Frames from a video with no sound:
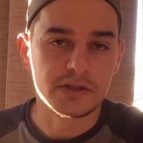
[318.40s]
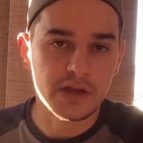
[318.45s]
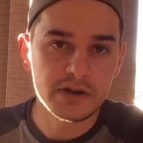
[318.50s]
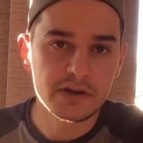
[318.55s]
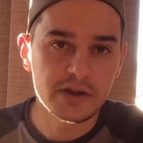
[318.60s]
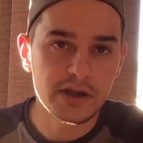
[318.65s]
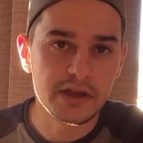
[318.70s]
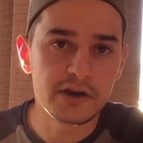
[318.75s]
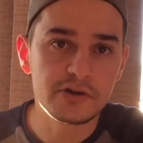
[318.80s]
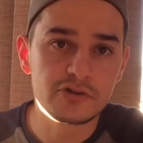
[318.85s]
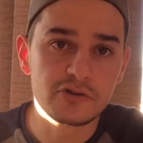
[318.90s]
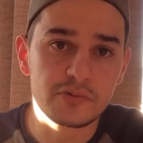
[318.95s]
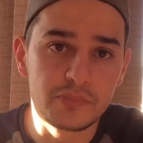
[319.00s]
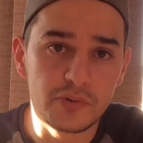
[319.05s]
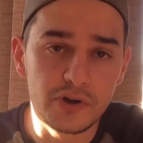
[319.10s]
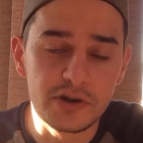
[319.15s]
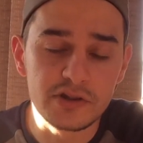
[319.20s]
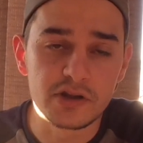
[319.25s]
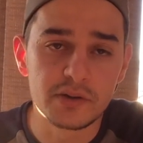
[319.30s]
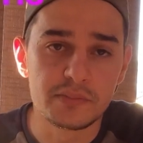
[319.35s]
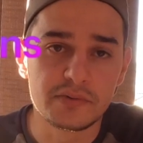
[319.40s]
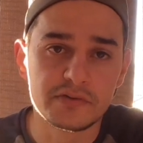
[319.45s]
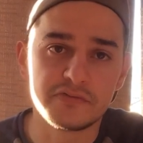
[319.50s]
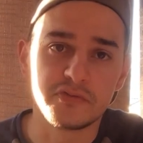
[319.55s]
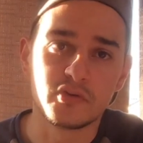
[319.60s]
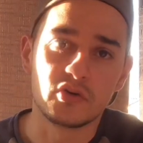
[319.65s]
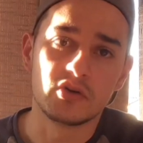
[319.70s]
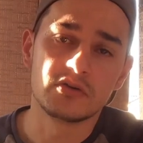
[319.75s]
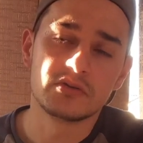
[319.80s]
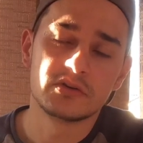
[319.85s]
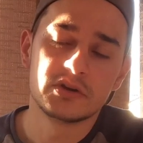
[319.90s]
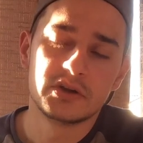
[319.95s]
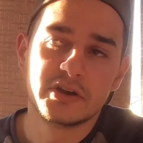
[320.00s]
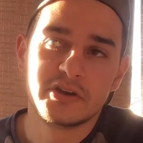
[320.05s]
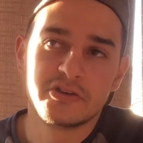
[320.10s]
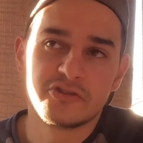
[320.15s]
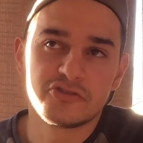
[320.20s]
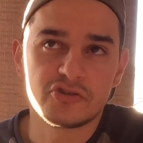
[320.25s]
Then getting to point number 4.